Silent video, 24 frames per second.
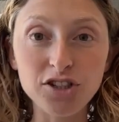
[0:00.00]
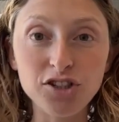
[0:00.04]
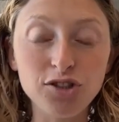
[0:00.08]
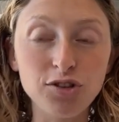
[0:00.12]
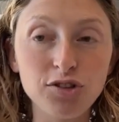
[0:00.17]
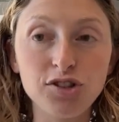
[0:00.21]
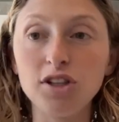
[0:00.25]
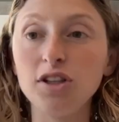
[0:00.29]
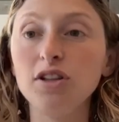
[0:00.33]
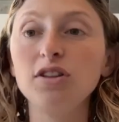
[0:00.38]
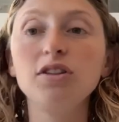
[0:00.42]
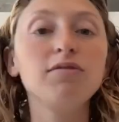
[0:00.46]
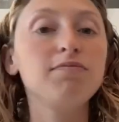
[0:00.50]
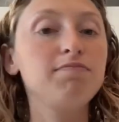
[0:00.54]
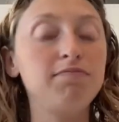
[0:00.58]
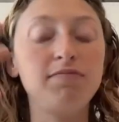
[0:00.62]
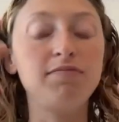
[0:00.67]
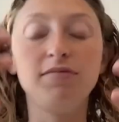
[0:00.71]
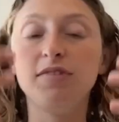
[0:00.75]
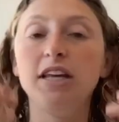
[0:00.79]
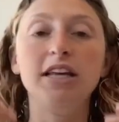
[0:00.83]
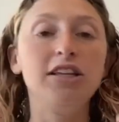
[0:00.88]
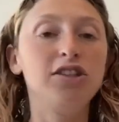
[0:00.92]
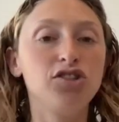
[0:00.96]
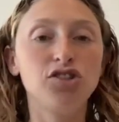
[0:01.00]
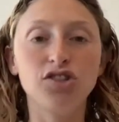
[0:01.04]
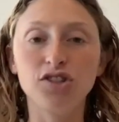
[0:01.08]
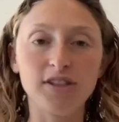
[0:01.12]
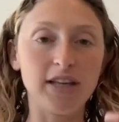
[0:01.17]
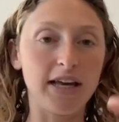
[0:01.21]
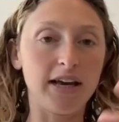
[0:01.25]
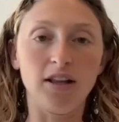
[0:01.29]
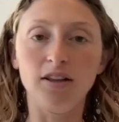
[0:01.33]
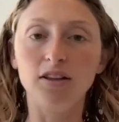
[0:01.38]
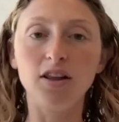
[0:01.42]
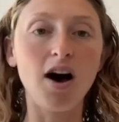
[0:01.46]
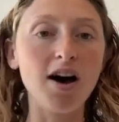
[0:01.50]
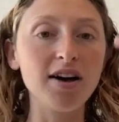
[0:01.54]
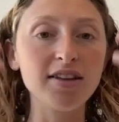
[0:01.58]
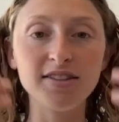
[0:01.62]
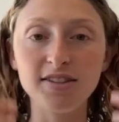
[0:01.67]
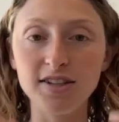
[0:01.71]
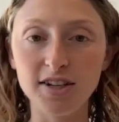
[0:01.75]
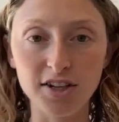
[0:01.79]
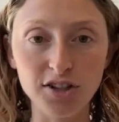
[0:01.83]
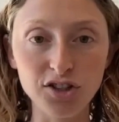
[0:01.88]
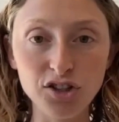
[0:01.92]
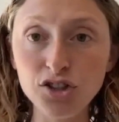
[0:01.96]
So it's just like a lot
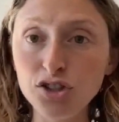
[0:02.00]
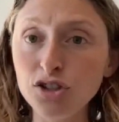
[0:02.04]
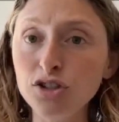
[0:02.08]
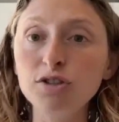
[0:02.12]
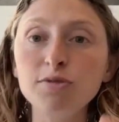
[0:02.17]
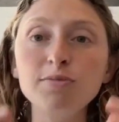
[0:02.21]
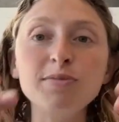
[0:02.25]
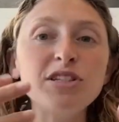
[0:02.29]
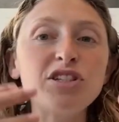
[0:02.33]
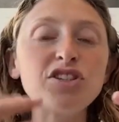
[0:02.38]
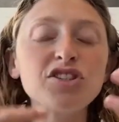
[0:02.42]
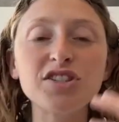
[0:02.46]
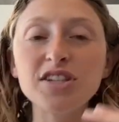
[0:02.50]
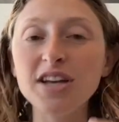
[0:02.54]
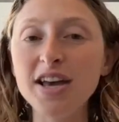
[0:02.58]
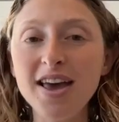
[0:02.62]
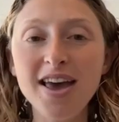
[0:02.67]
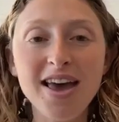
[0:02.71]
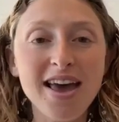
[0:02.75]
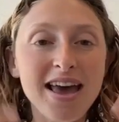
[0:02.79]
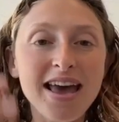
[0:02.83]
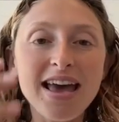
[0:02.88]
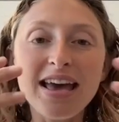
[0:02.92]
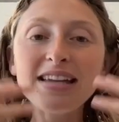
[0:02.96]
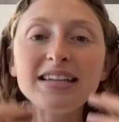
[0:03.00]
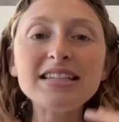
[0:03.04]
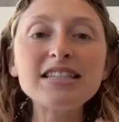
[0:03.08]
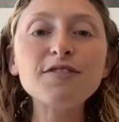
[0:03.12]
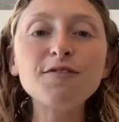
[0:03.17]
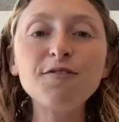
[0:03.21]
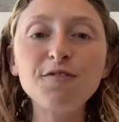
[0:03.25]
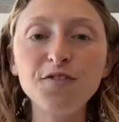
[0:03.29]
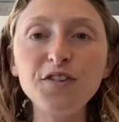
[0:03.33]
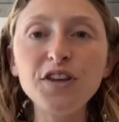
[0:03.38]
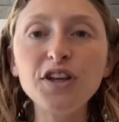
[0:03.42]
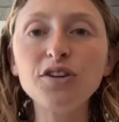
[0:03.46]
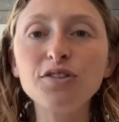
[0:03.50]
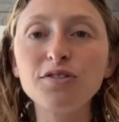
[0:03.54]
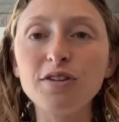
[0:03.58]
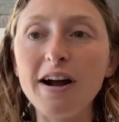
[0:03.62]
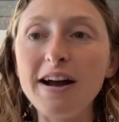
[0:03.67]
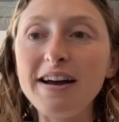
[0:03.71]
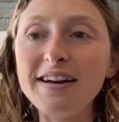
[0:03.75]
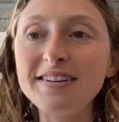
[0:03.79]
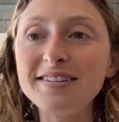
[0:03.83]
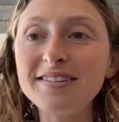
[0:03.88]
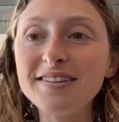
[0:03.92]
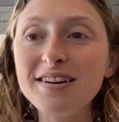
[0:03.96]
to consume. It doesn't feel
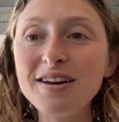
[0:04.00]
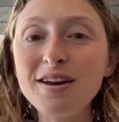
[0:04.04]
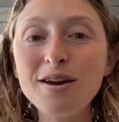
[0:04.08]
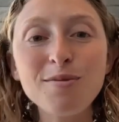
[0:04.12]
right.